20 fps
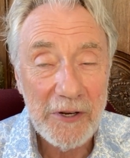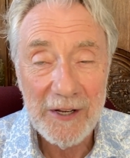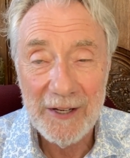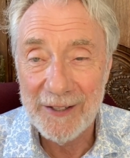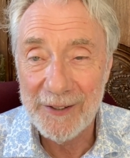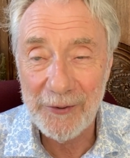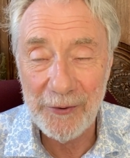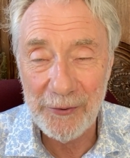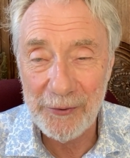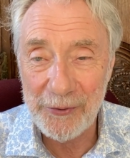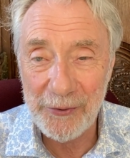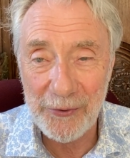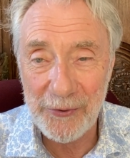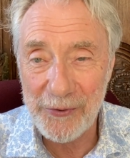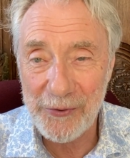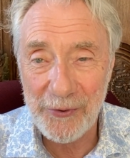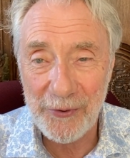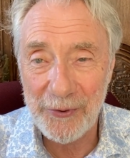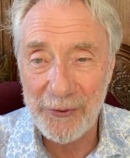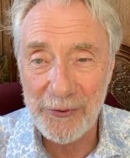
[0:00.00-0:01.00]

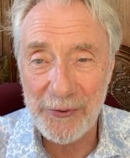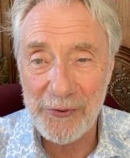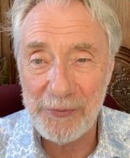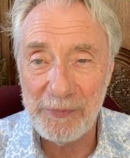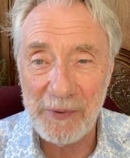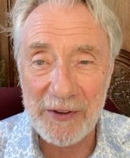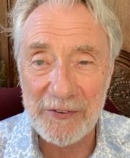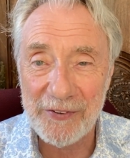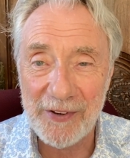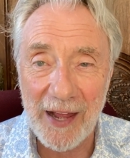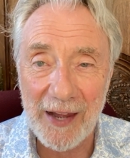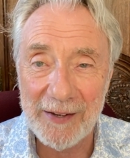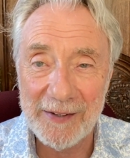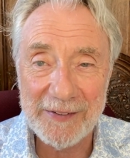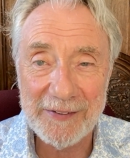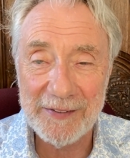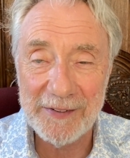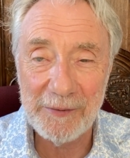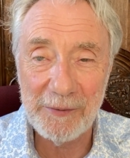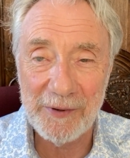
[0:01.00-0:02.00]
whose
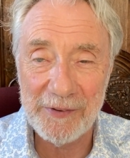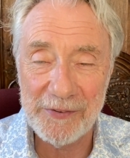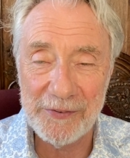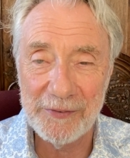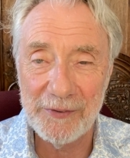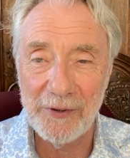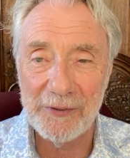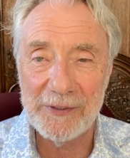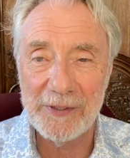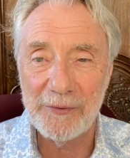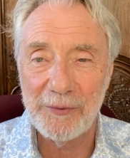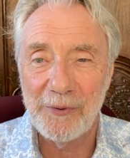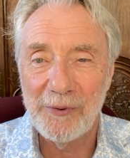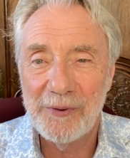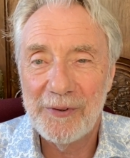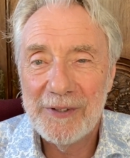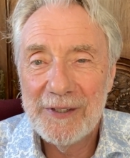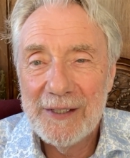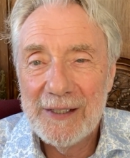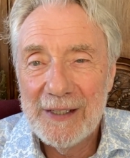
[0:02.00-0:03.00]
speciality was not at
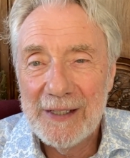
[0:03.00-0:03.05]
all